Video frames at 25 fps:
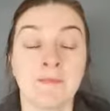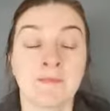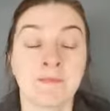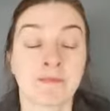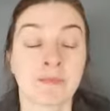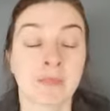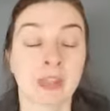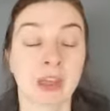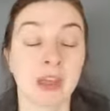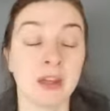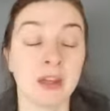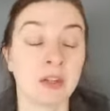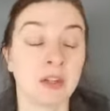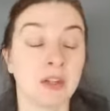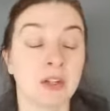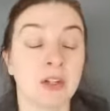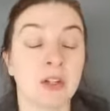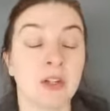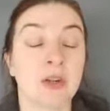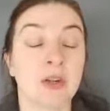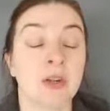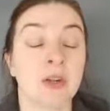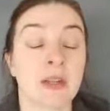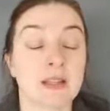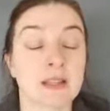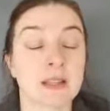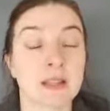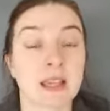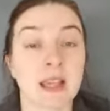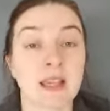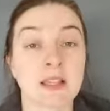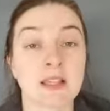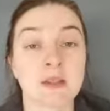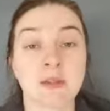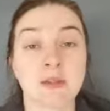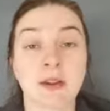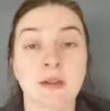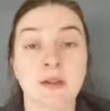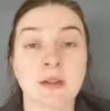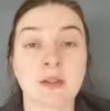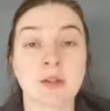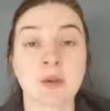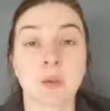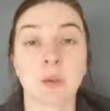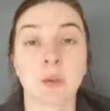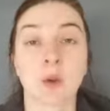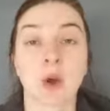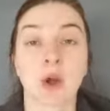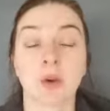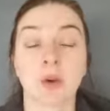then it's a case of having to
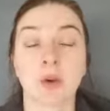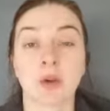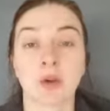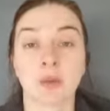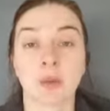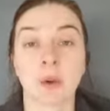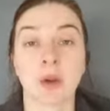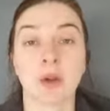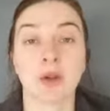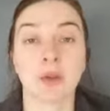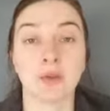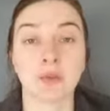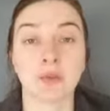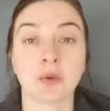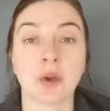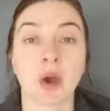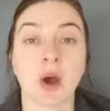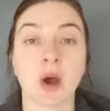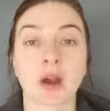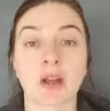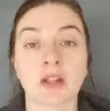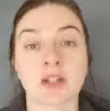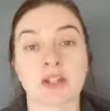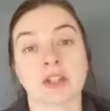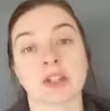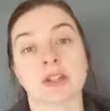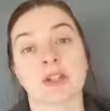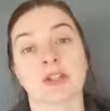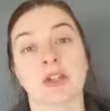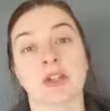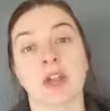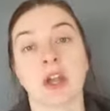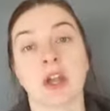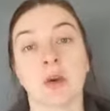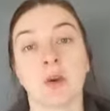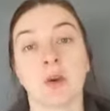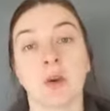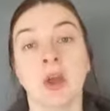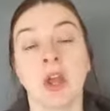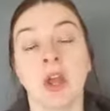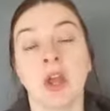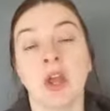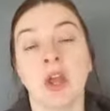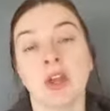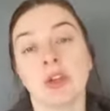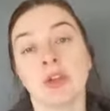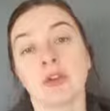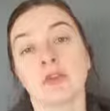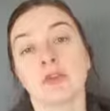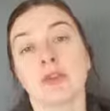work with what you've got. So
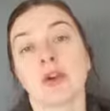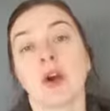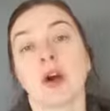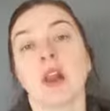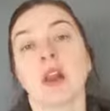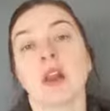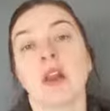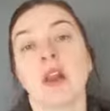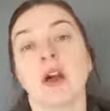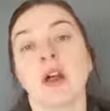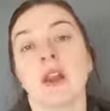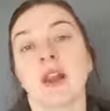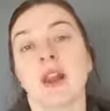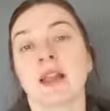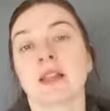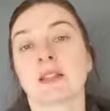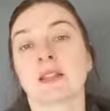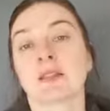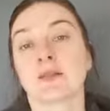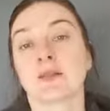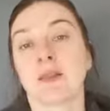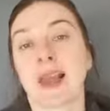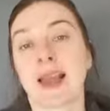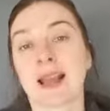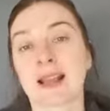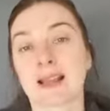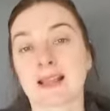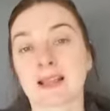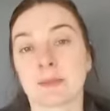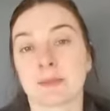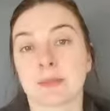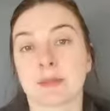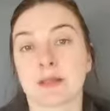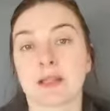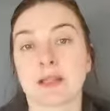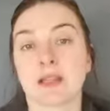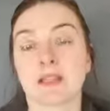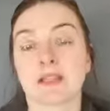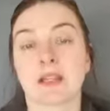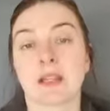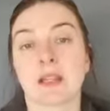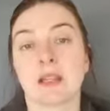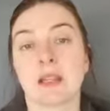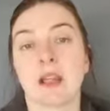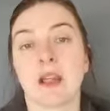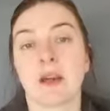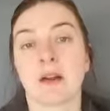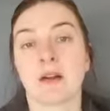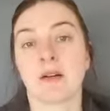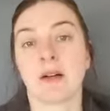you've got a lot less
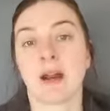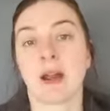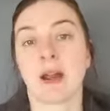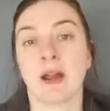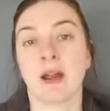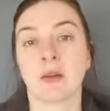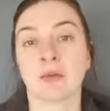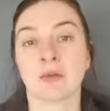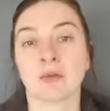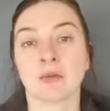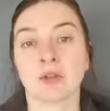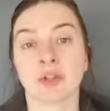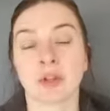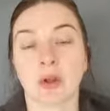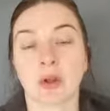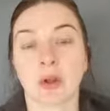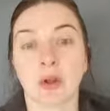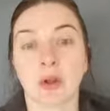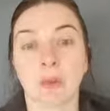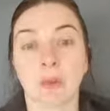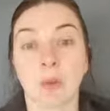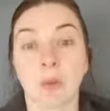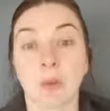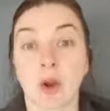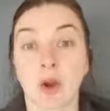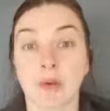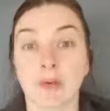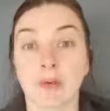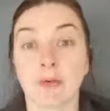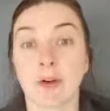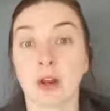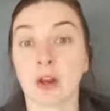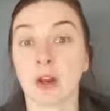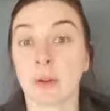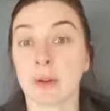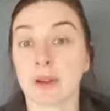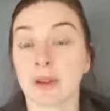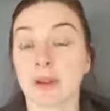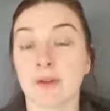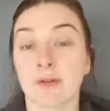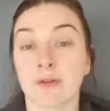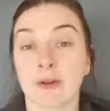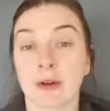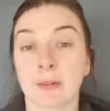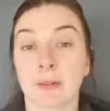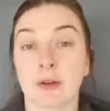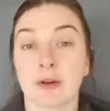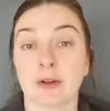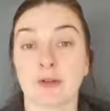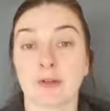flexibility around following a
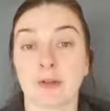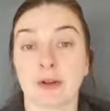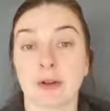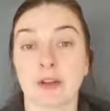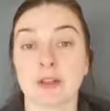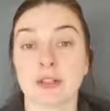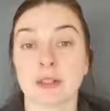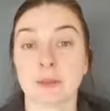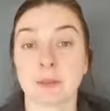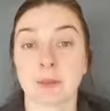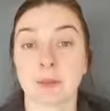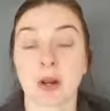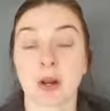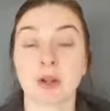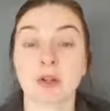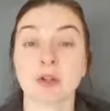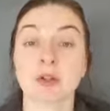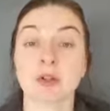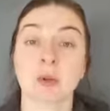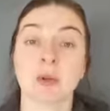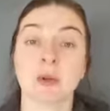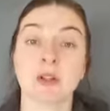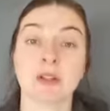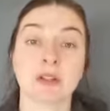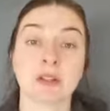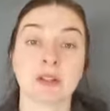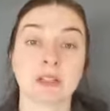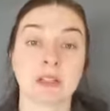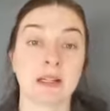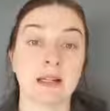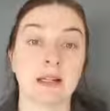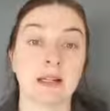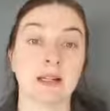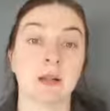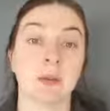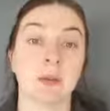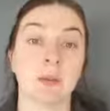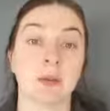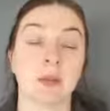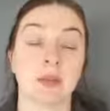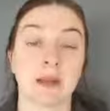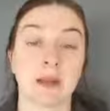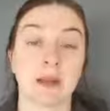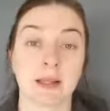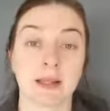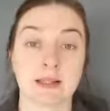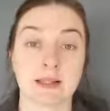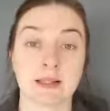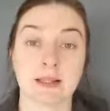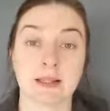fabric first approach when you're dealing with an
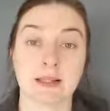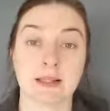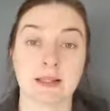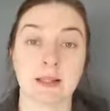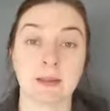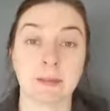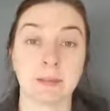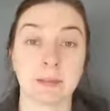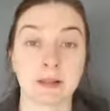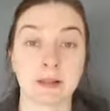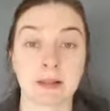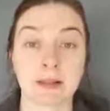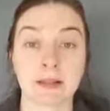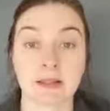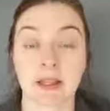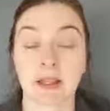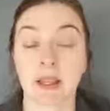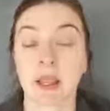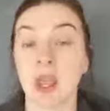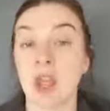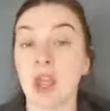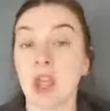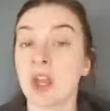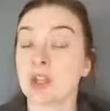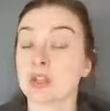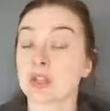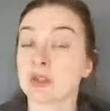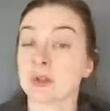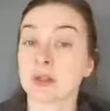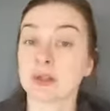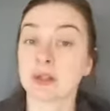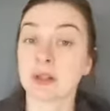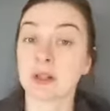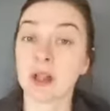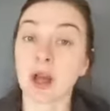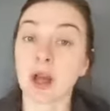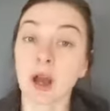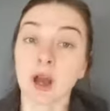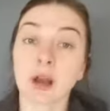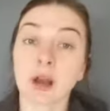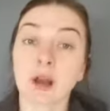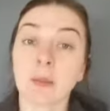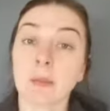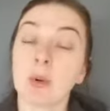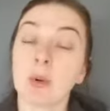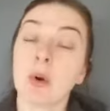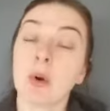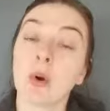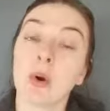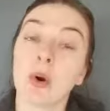existing building. So it's a lot
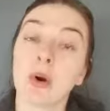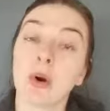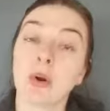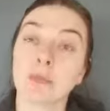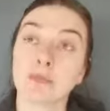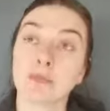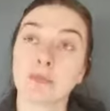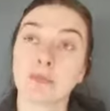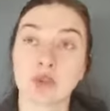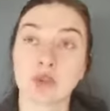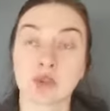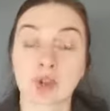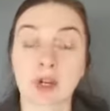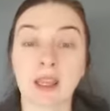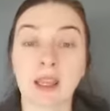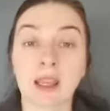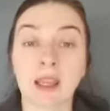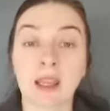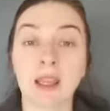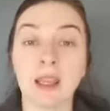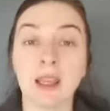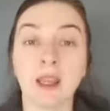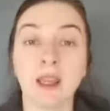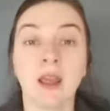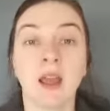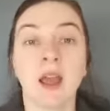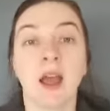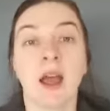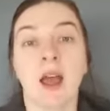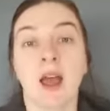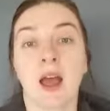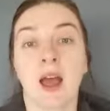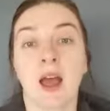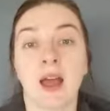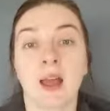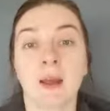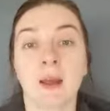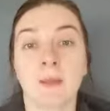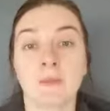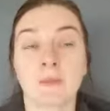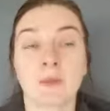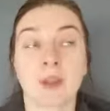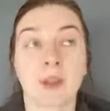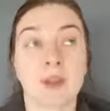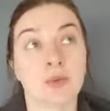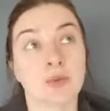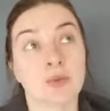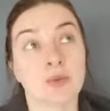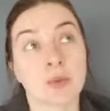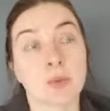more tricky.
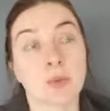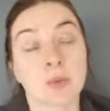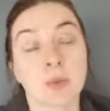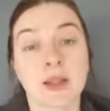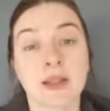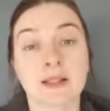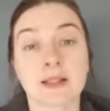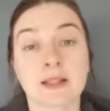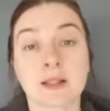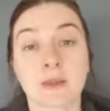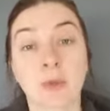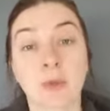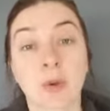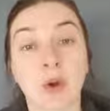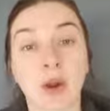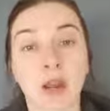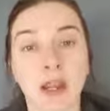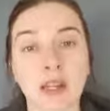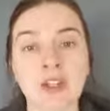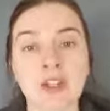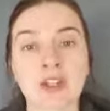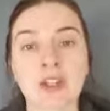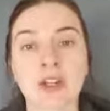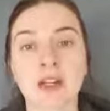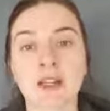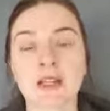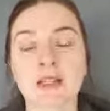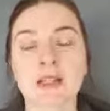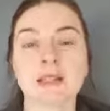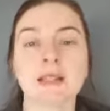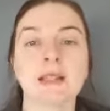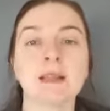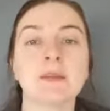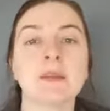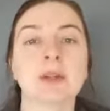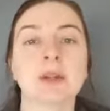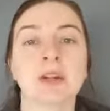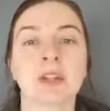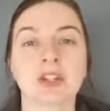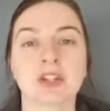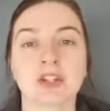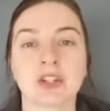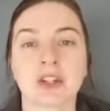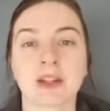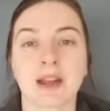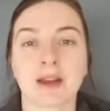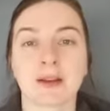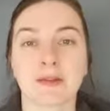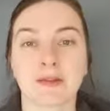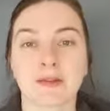In some ways it's more interesting because you
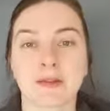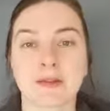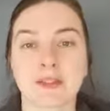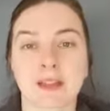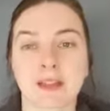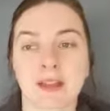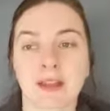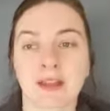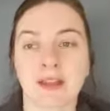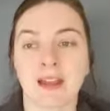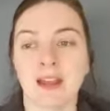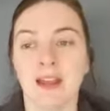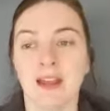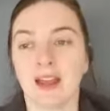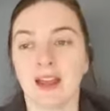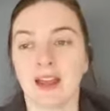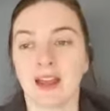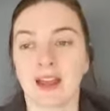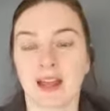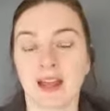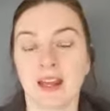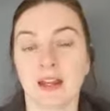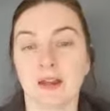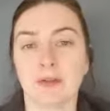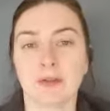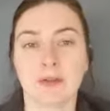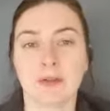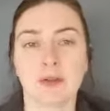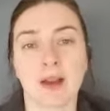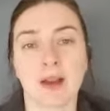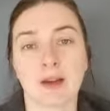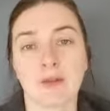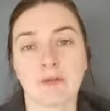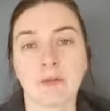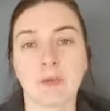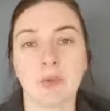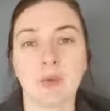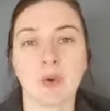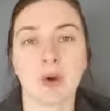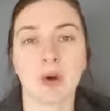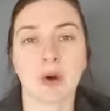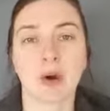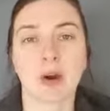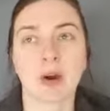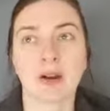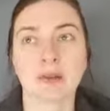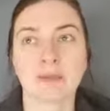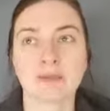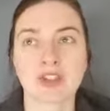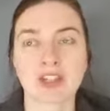have to you have
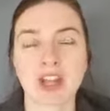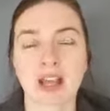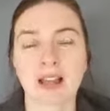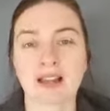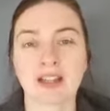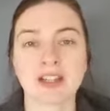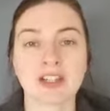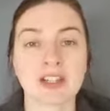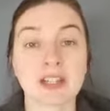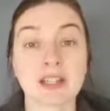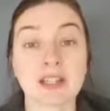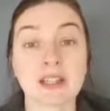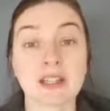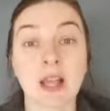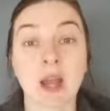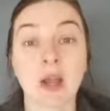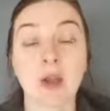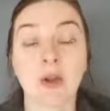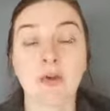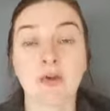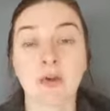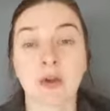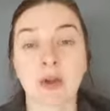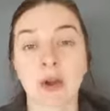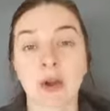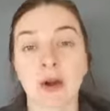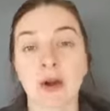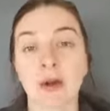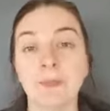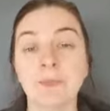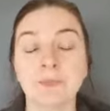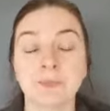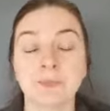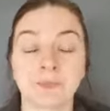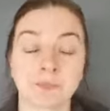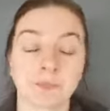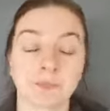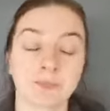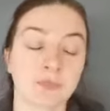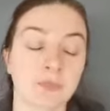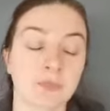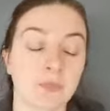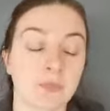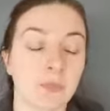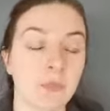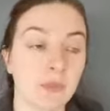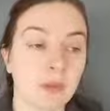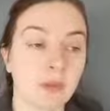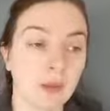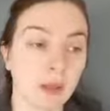more challenges to overcome.
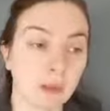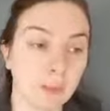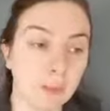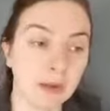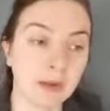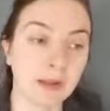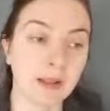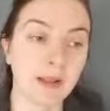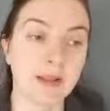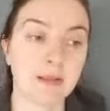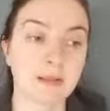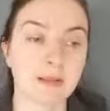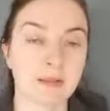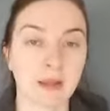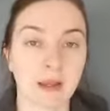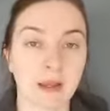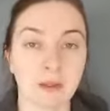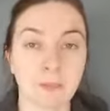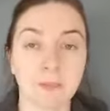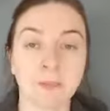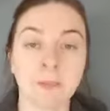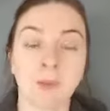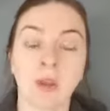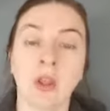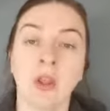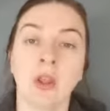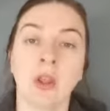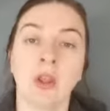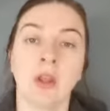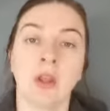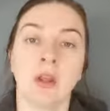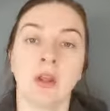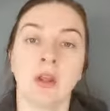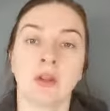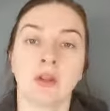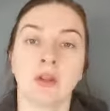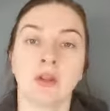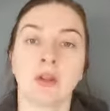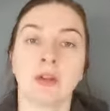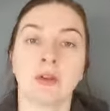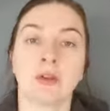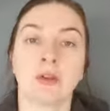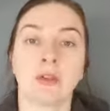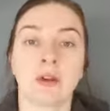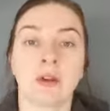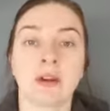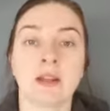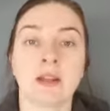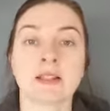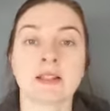But it's
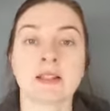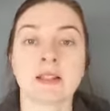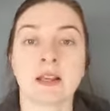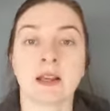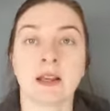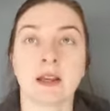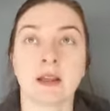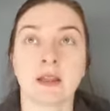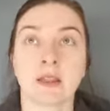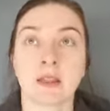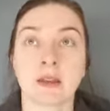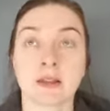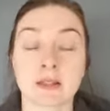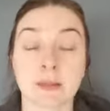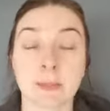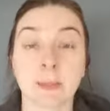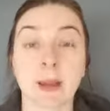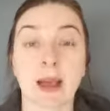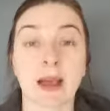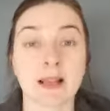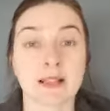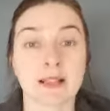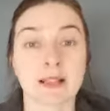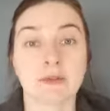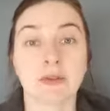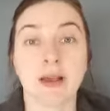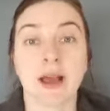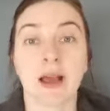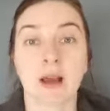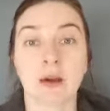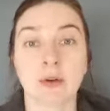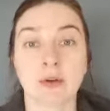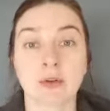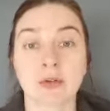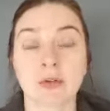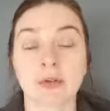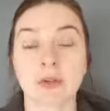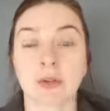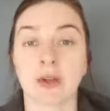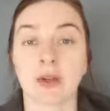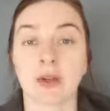there's a passive house